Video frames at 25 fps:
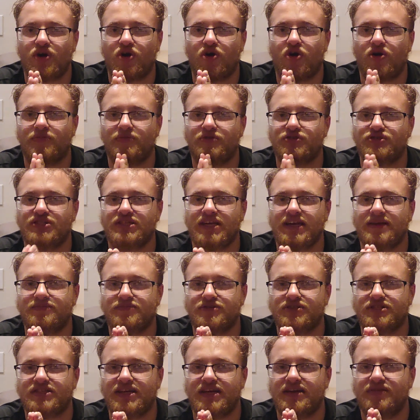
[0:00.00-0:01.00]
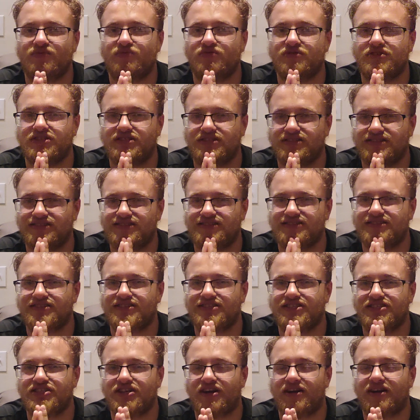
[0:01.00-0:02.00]
almost 10%, which is
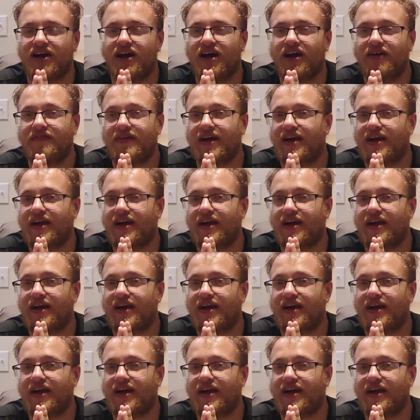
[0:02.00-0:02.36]
gonna shut off.